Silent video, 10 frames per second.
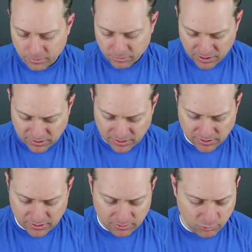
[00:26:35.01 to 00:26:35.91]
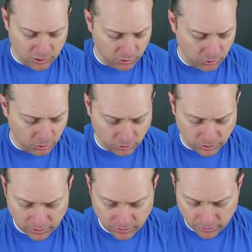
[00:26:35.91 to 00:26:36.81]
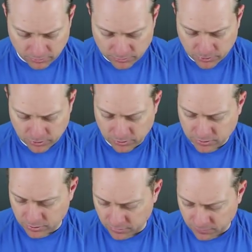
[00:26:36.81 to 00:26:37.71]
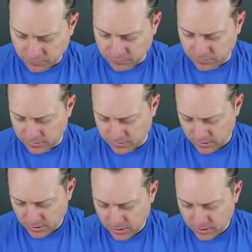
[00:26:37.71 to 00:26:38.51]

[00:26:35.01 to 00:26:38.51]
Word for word: My set's somewhat old. I think it was produced in the 50s.